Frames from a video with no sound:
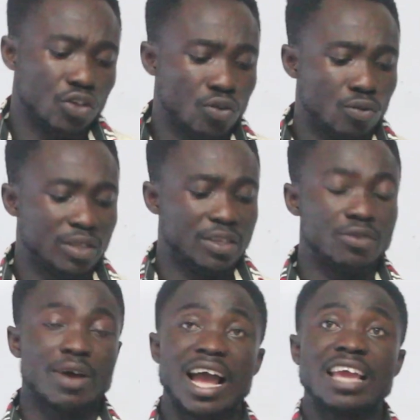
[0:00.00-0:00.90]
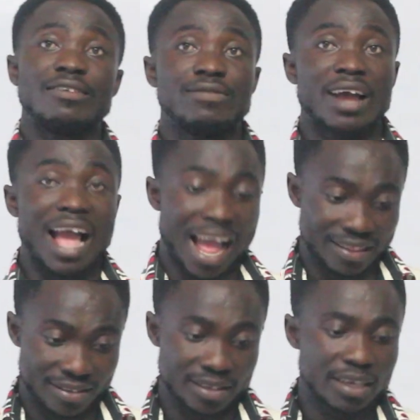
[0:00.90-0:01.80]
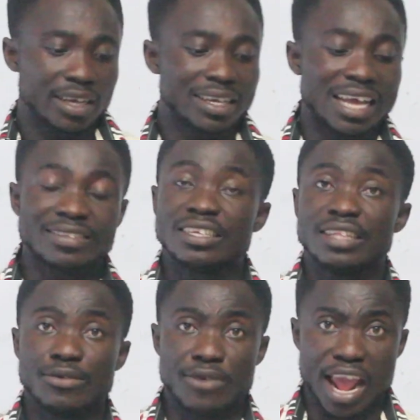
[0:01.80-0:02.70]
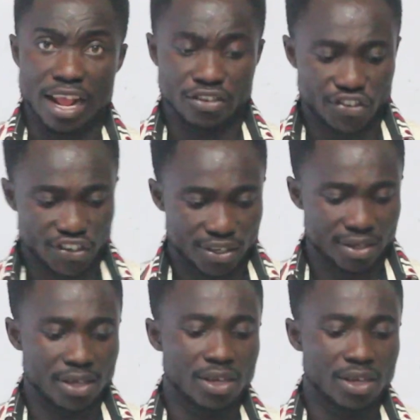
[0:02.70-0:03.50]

you will derive at getting the range.